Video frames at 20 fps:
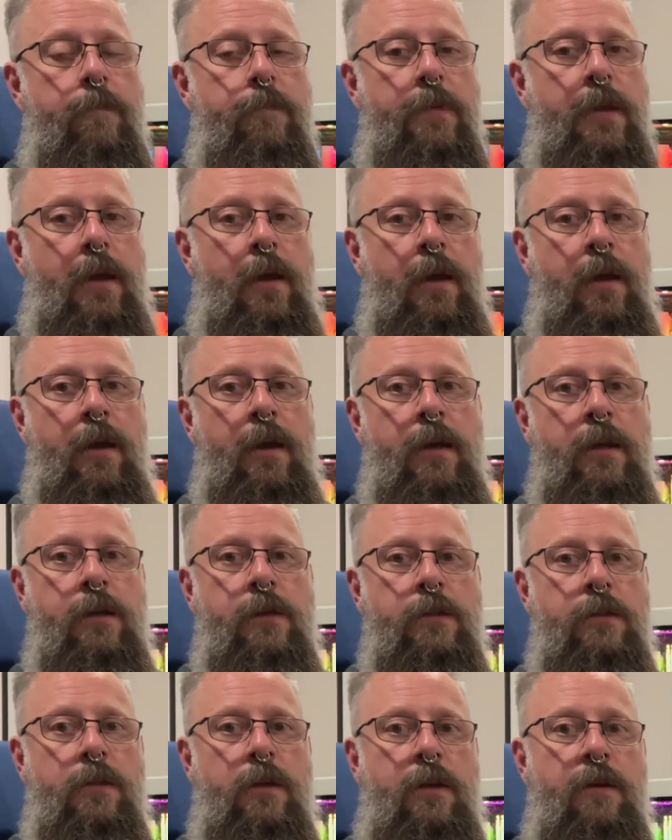
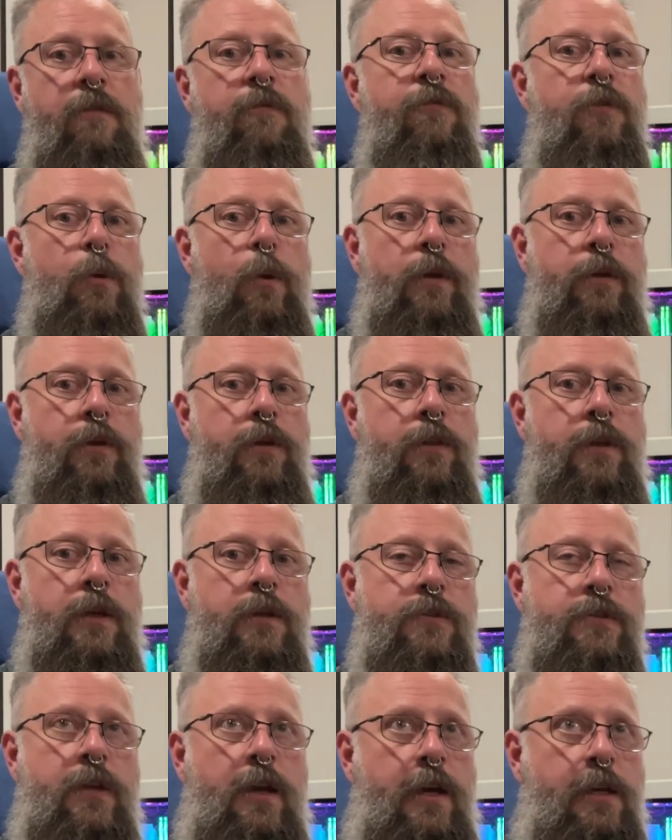and a few other
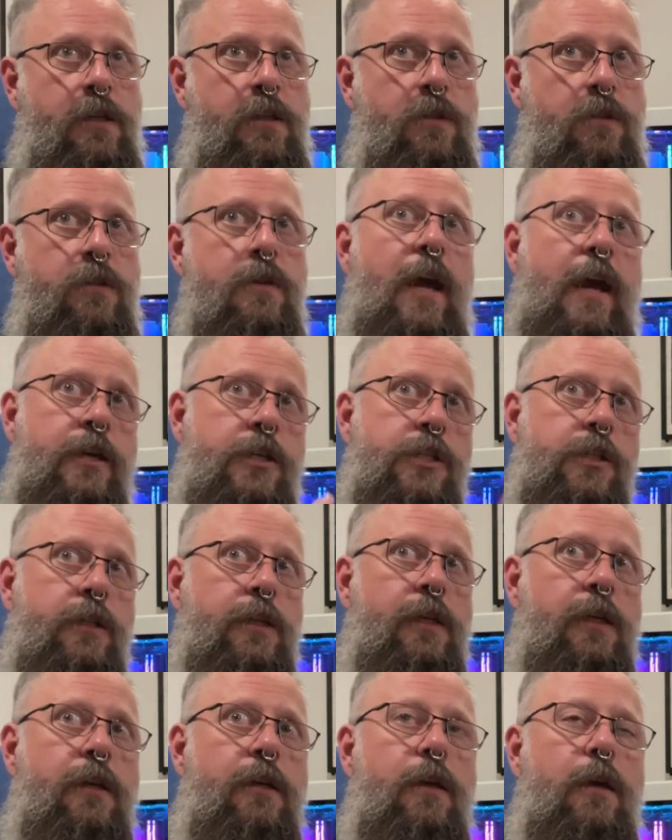things that I could
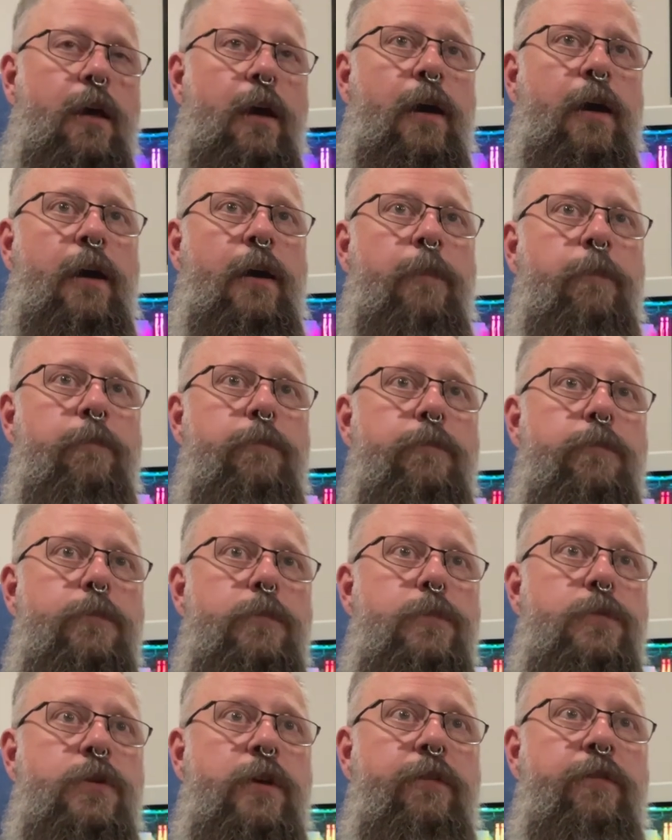actually
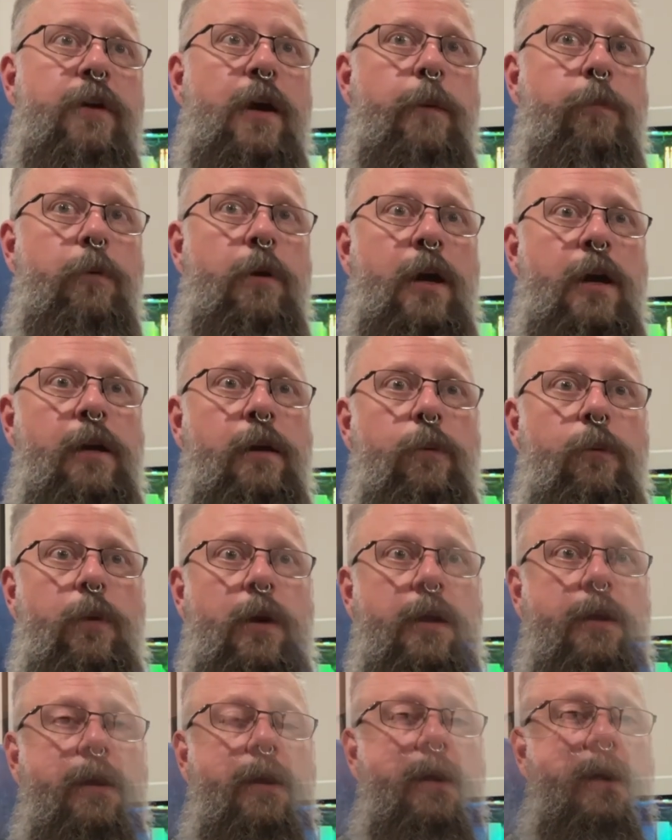sort of upgrade it
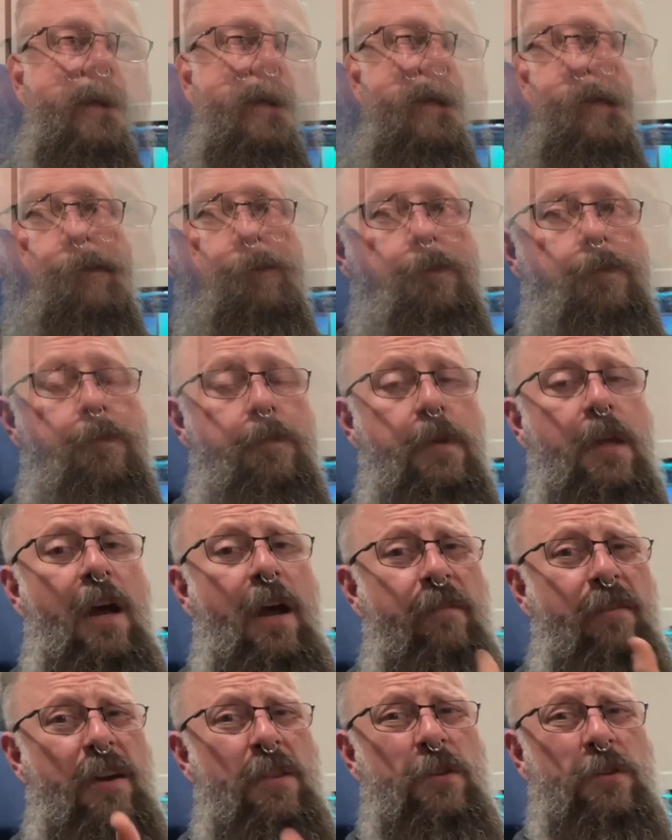with.
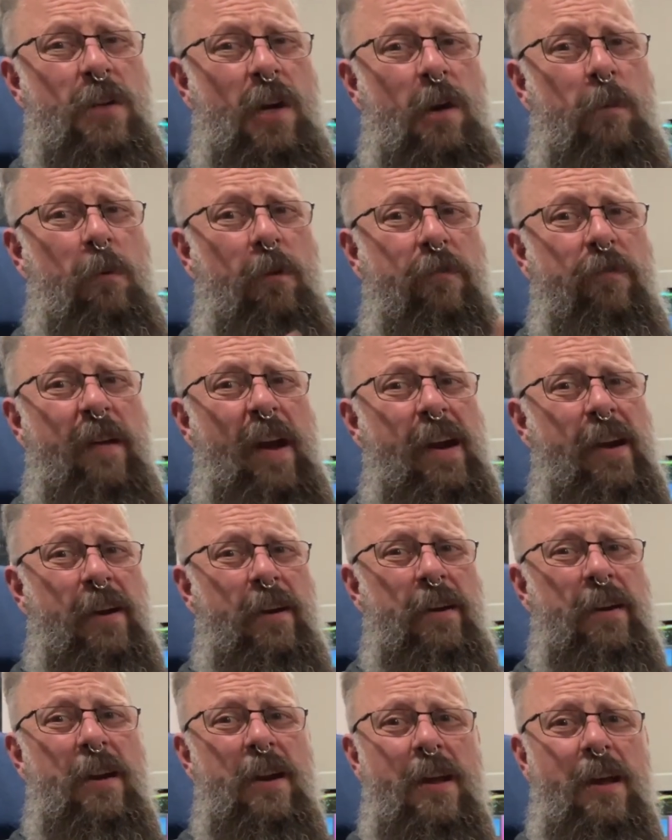I've got the Terrible
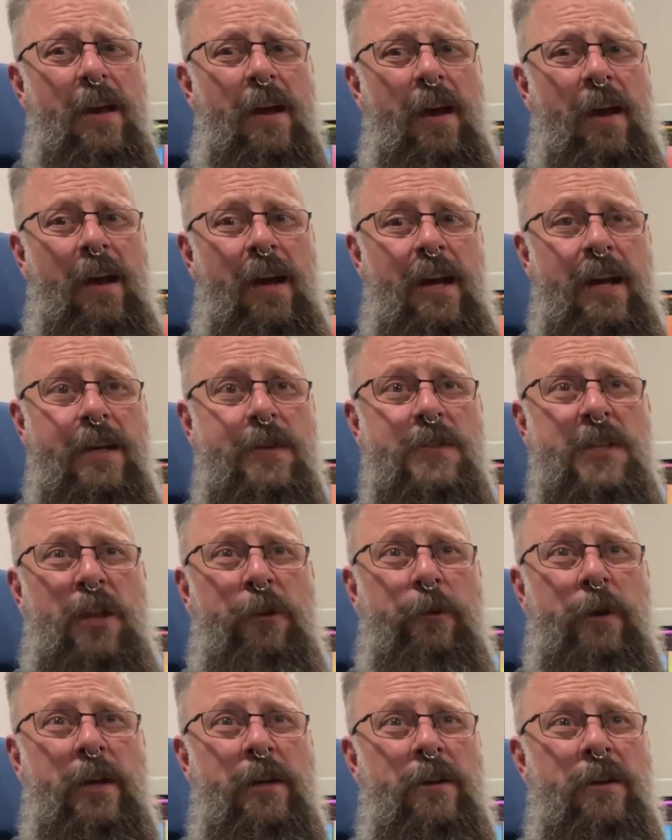Fire
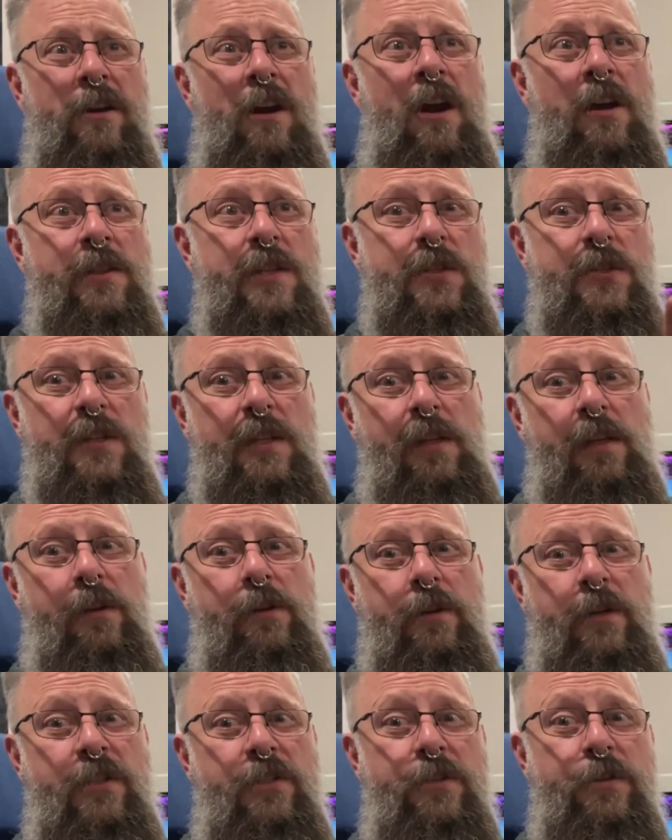accelerator on the
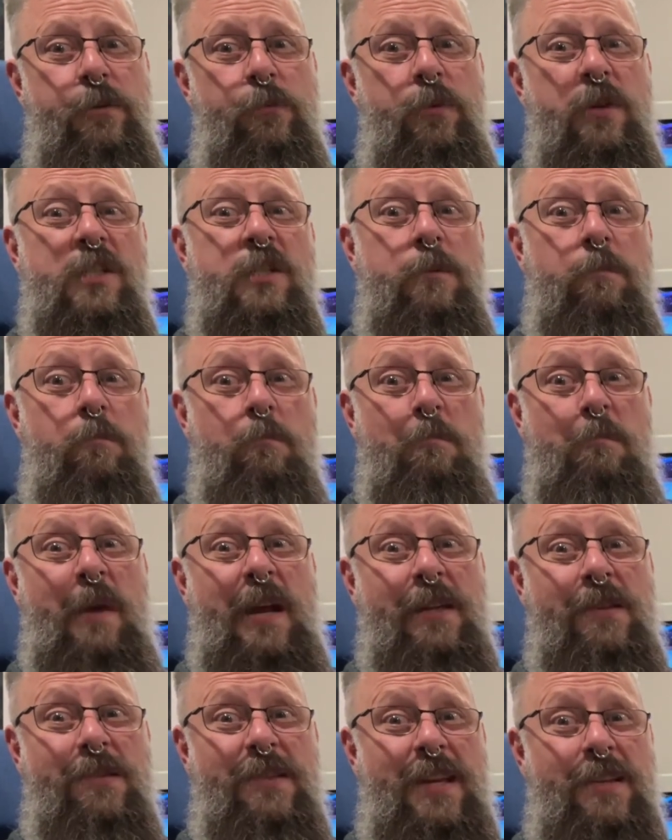CD32, which
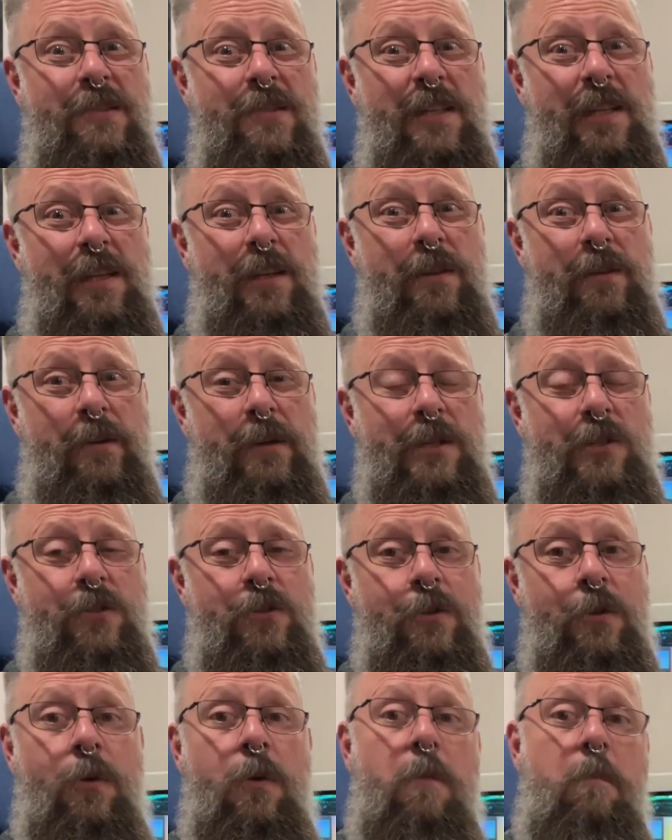makes that
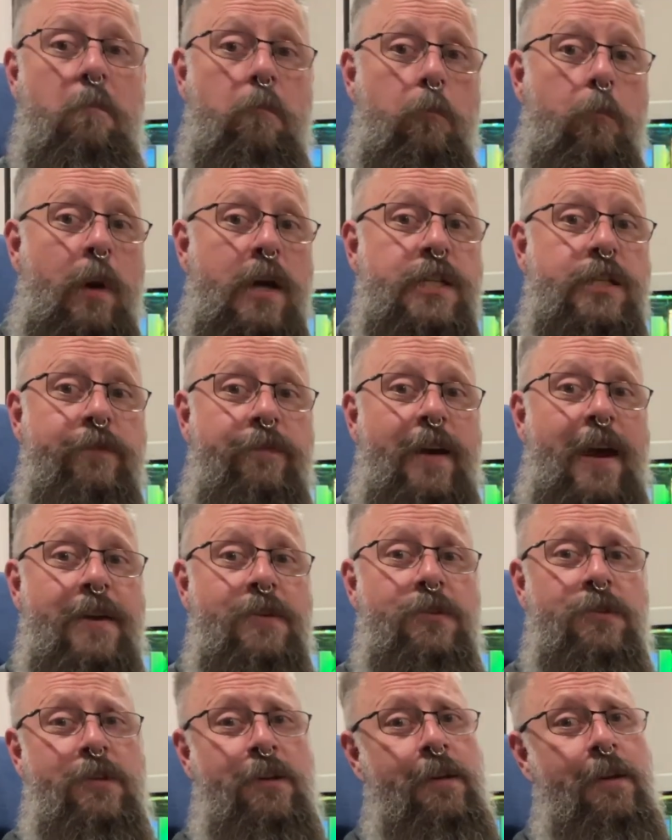CD32 much
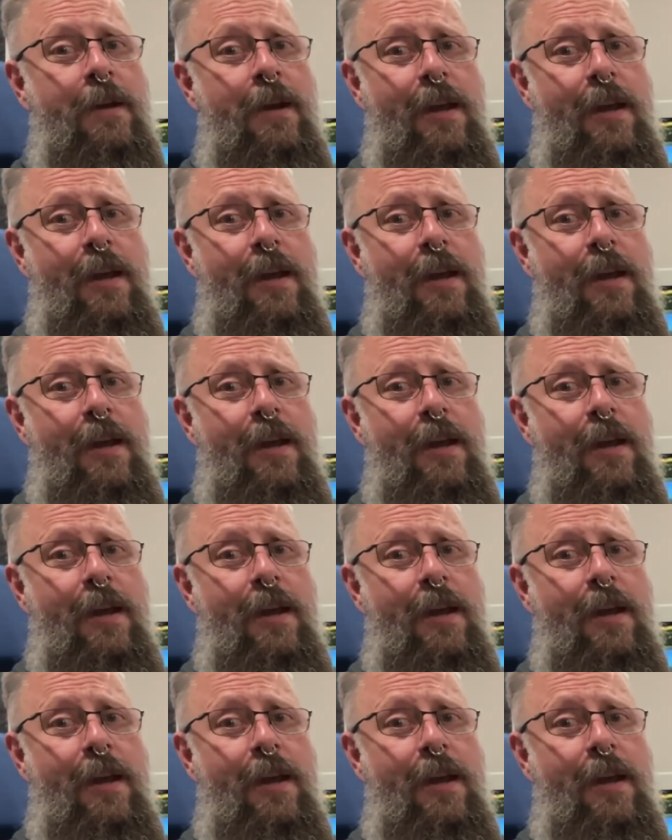faster